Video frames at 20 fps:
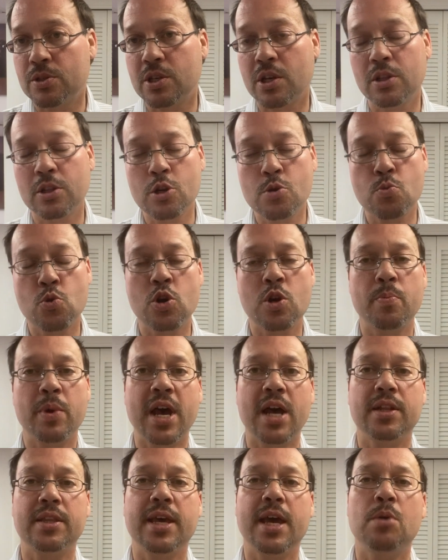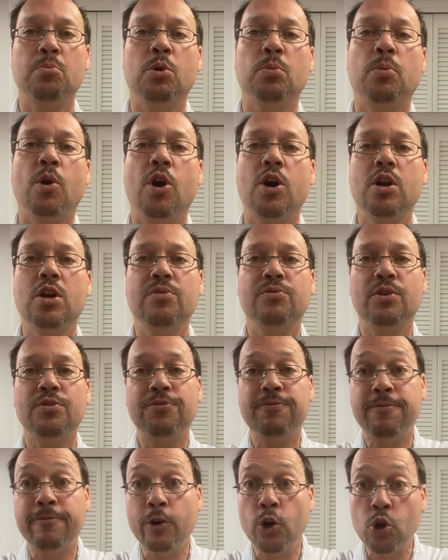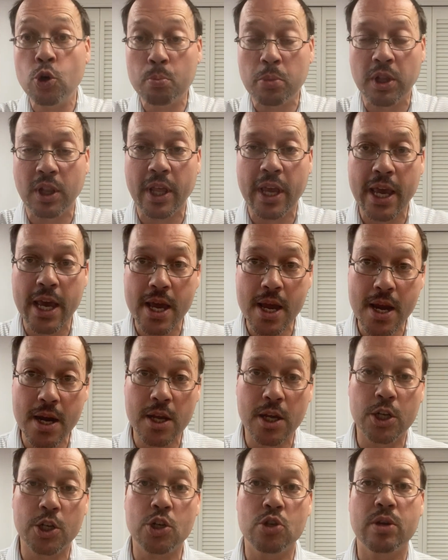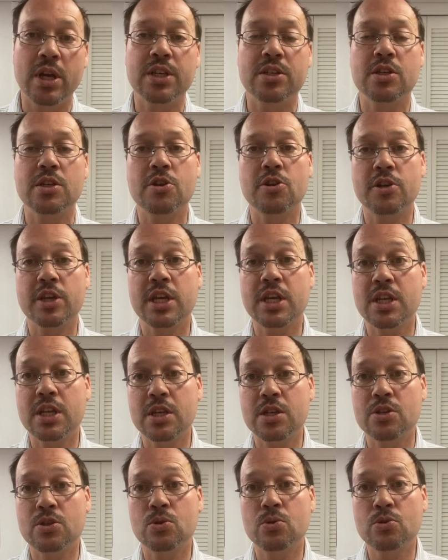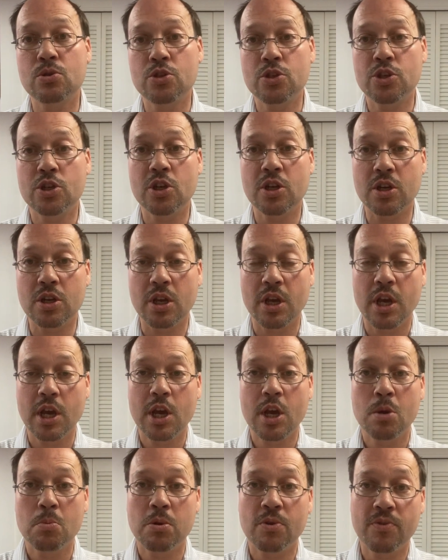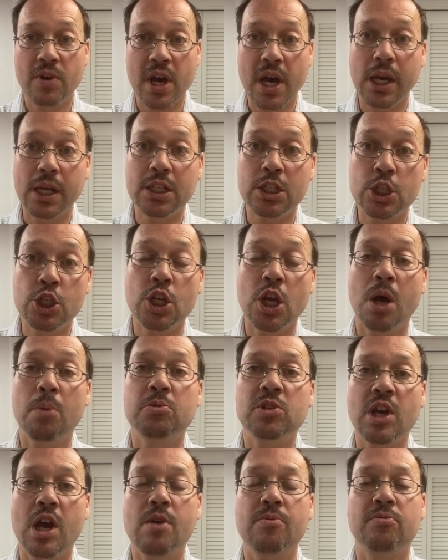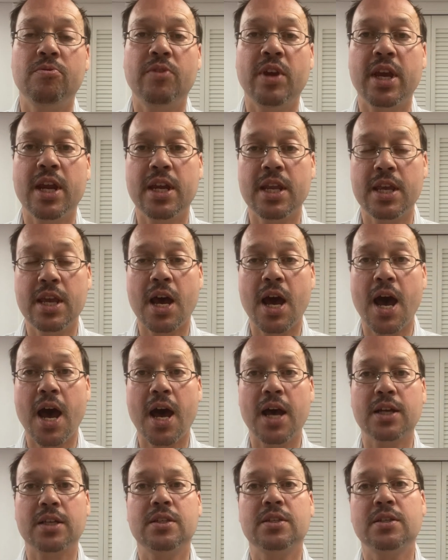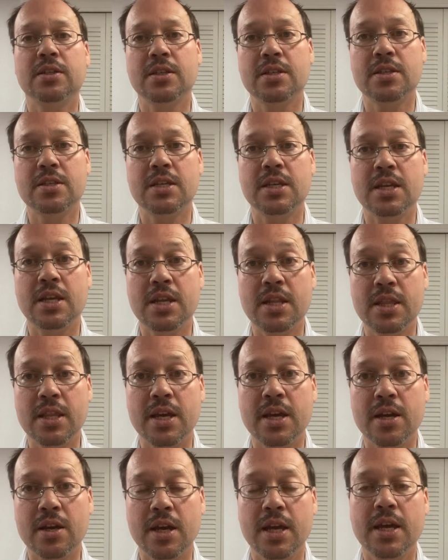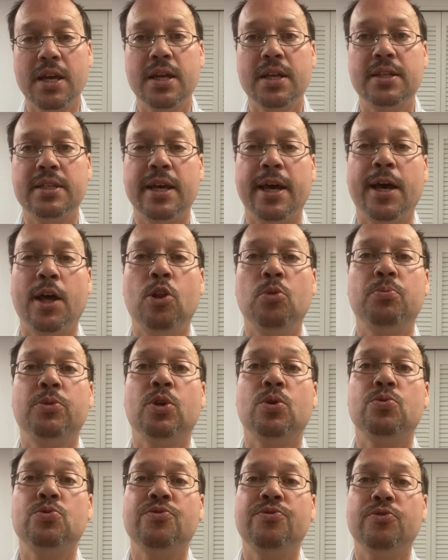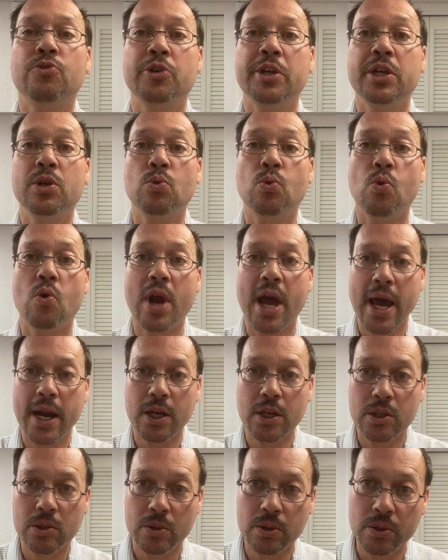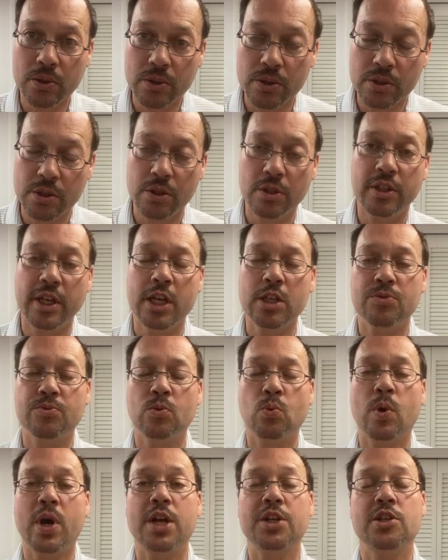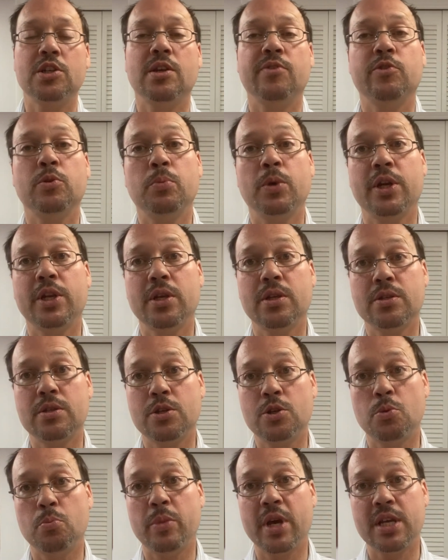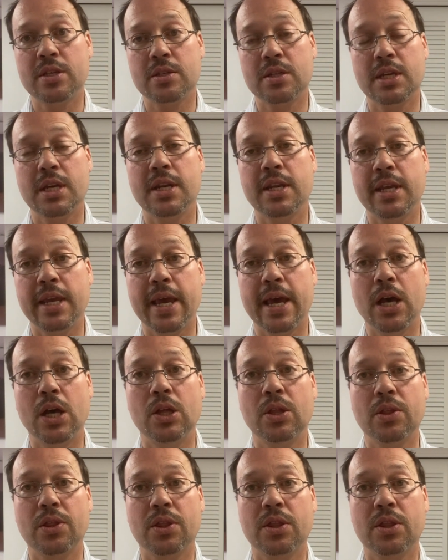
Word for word: you can learn more about that, but part of a full plan addressing your kidney issues should provide some type of antioxidants in there to help those free radicals. So thanks for watching, everybody, and to your best kidney health.